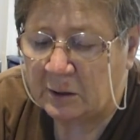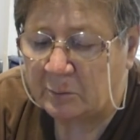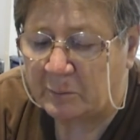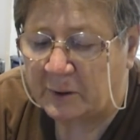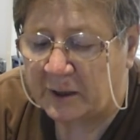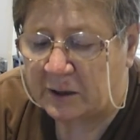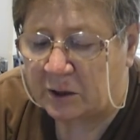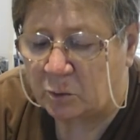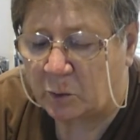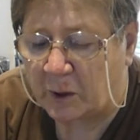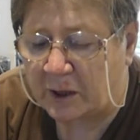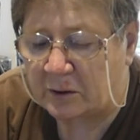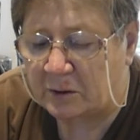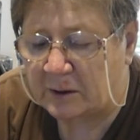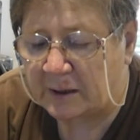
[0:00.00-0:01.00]
but you
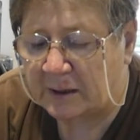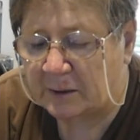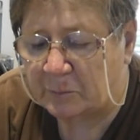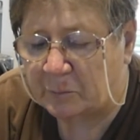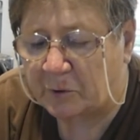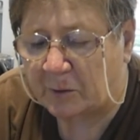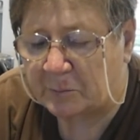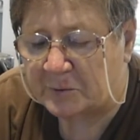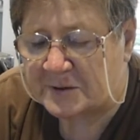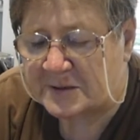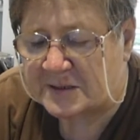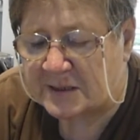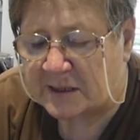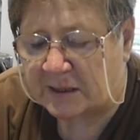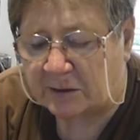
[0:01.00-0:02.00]
won't get a proper
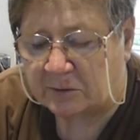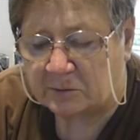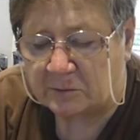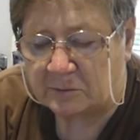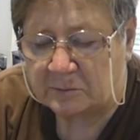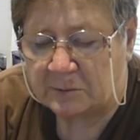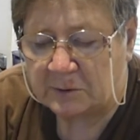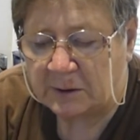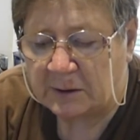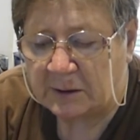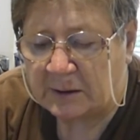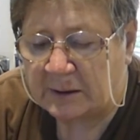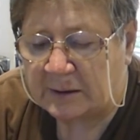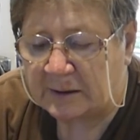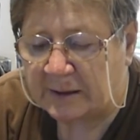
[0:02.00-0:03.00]
seal.
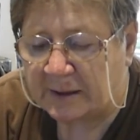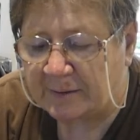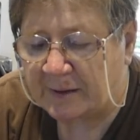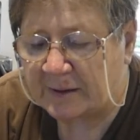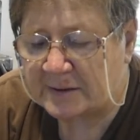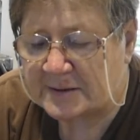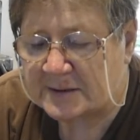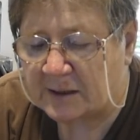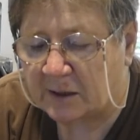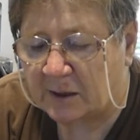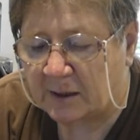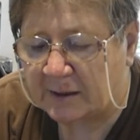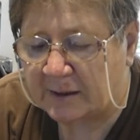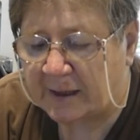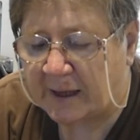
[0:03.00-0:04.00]
Now that's
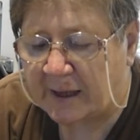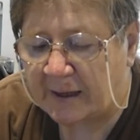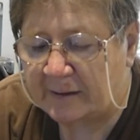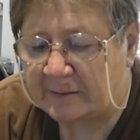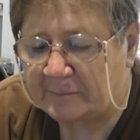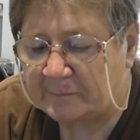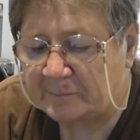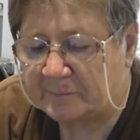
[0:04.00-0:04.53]
like that.